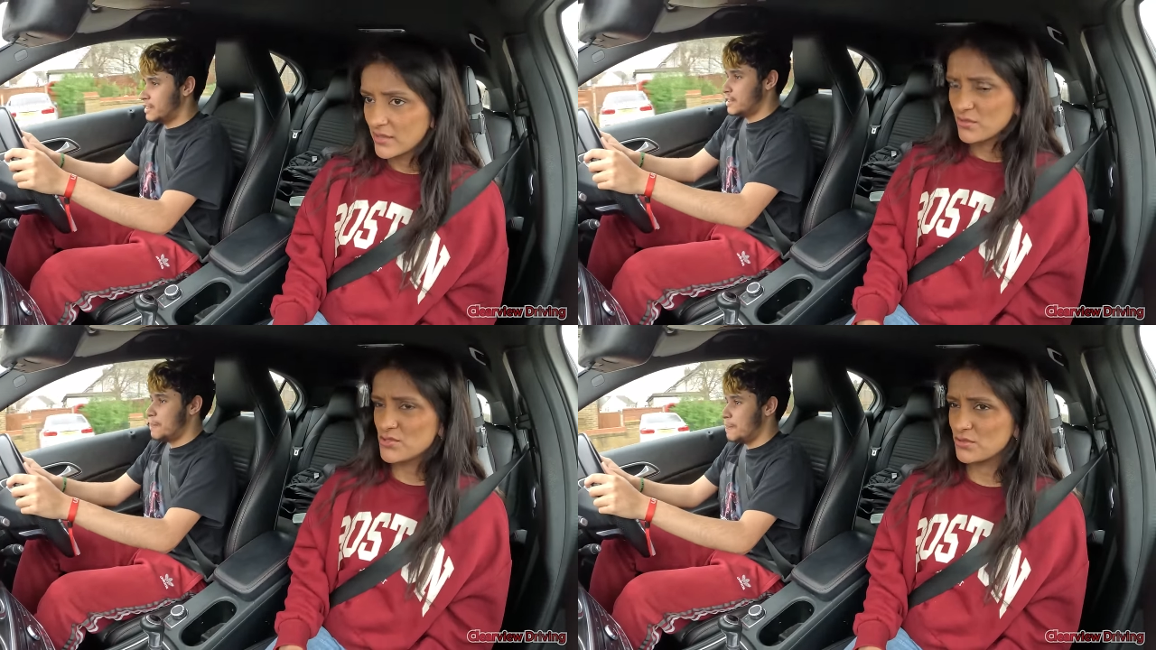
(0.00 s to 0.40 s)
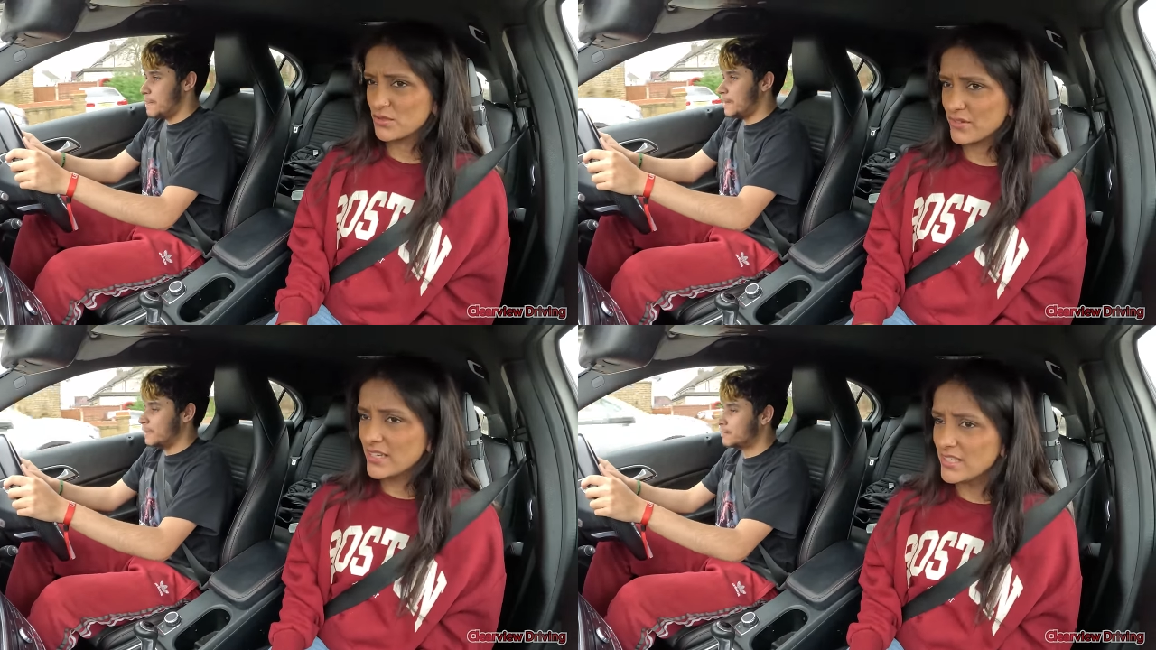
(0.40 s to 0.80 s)
Speaker 1: Do you
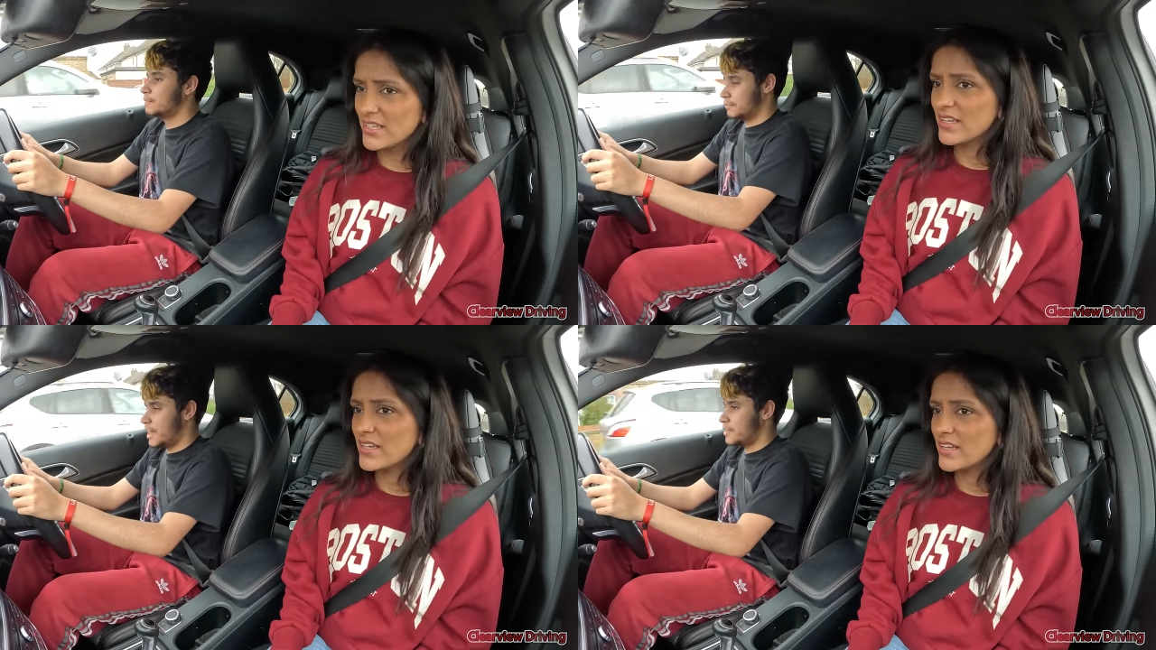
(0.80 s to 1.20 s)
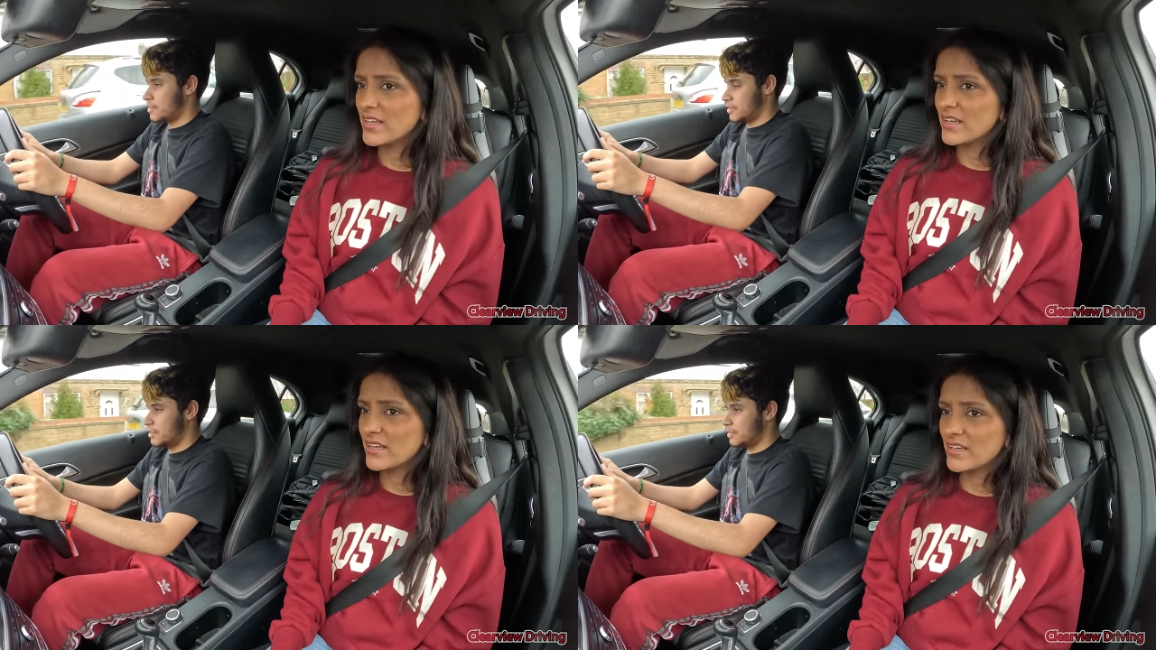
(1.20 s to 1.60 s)
agree?
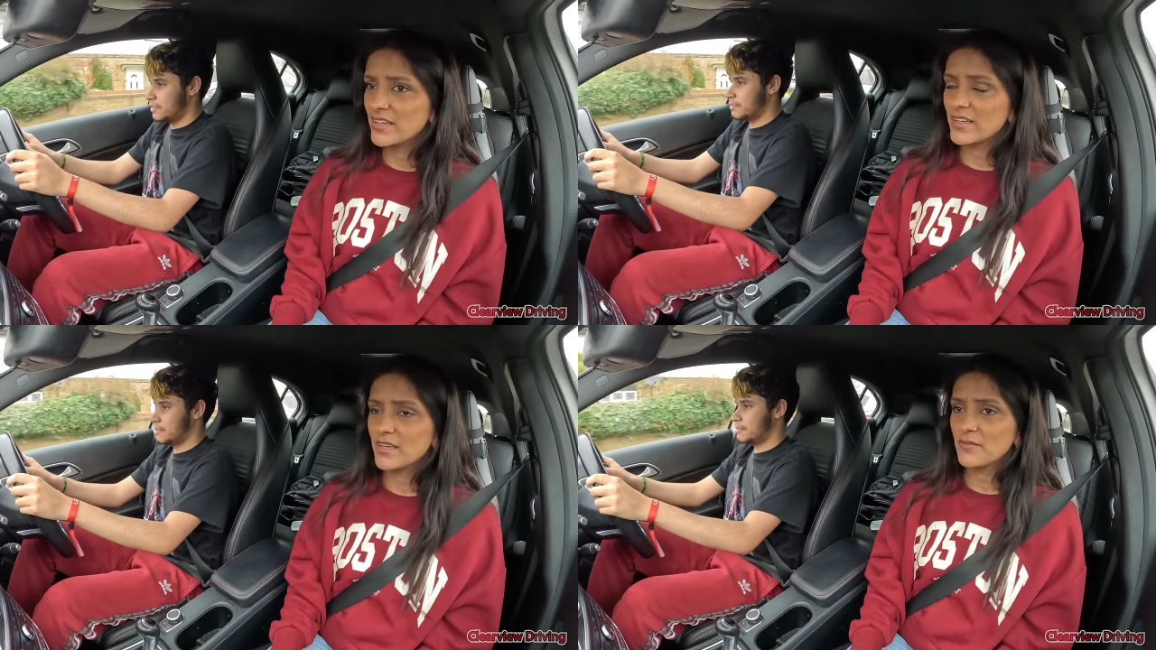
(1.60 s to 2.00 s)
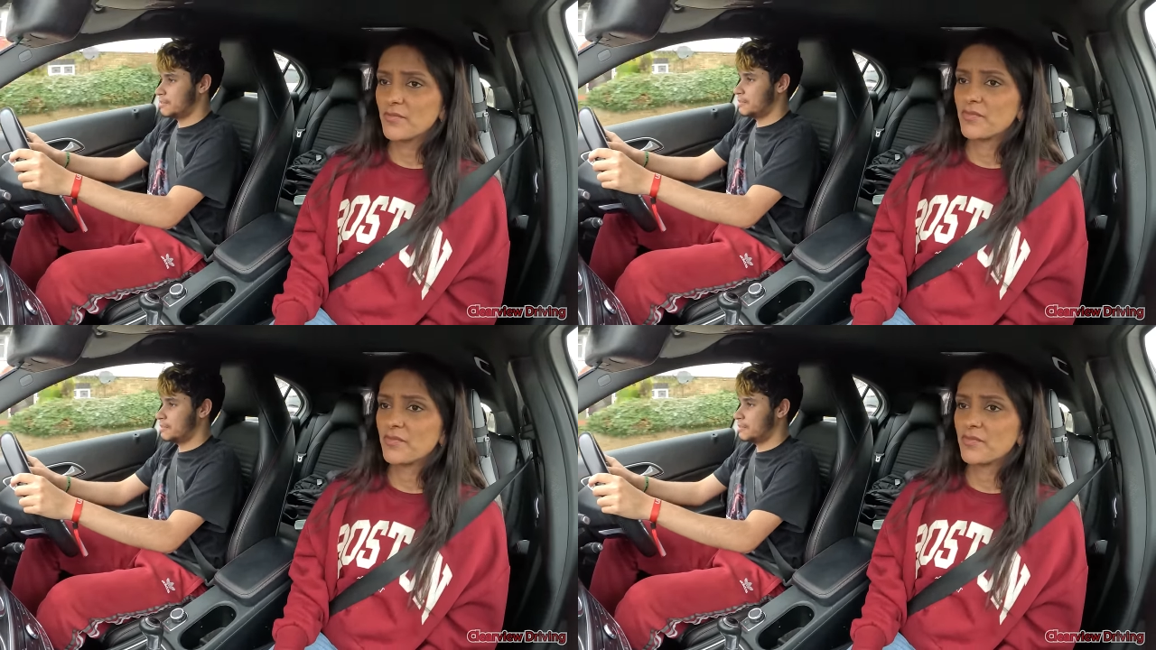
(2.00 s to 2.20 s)
Yes. Yeah.